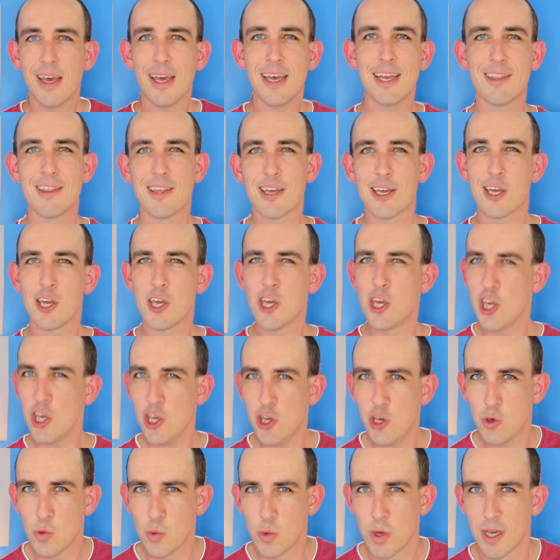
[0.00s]
It's a
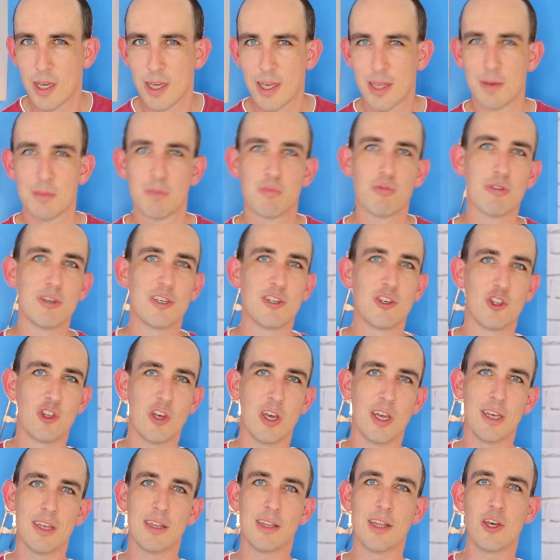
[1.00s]
queue in British
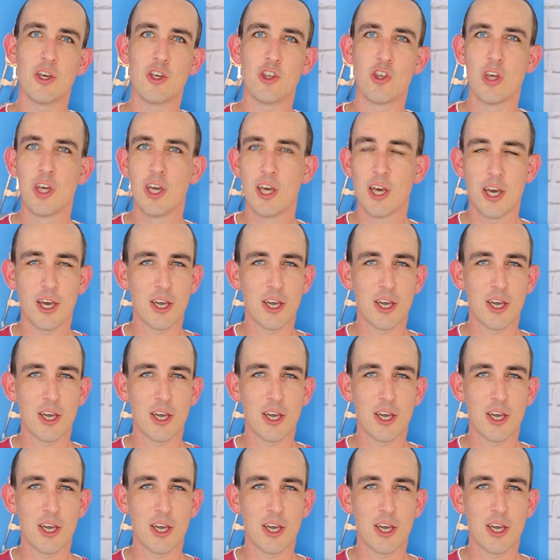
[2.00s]
English,